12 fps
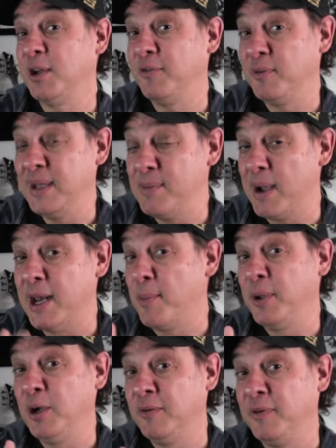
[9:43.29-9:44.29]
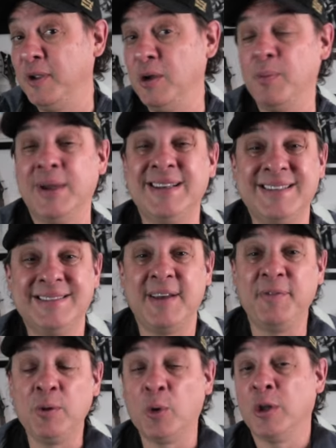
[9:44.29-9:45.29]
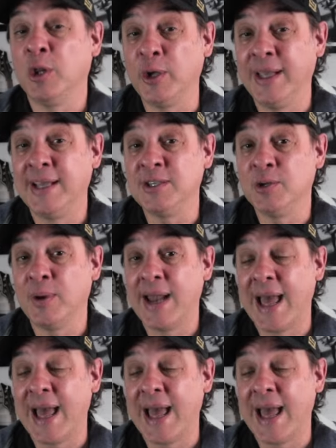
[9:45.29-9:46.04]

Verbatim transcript: good for me might not be good for you, but definitely worth looking into it